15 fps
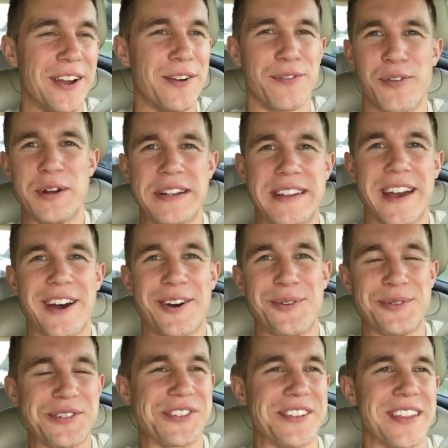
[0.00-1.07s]
freaked out
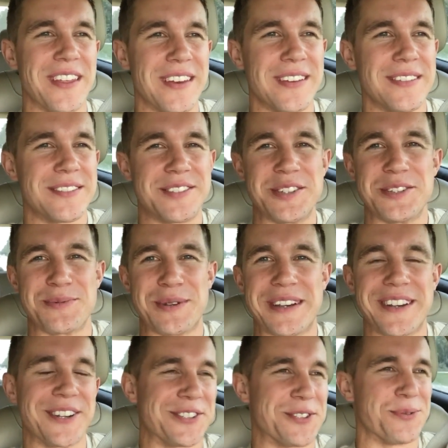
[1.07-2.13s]
when she like sees
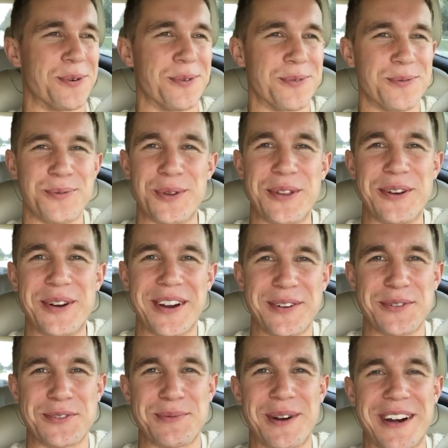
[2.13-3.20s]
me because she won't really know how to
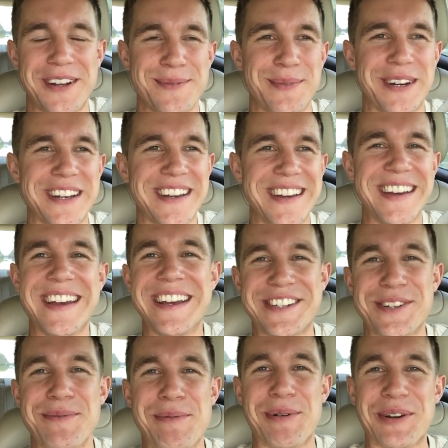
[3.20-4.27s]
respond, but it
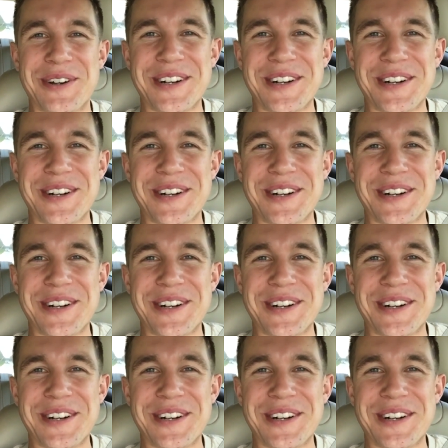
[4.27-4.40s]
should be pretty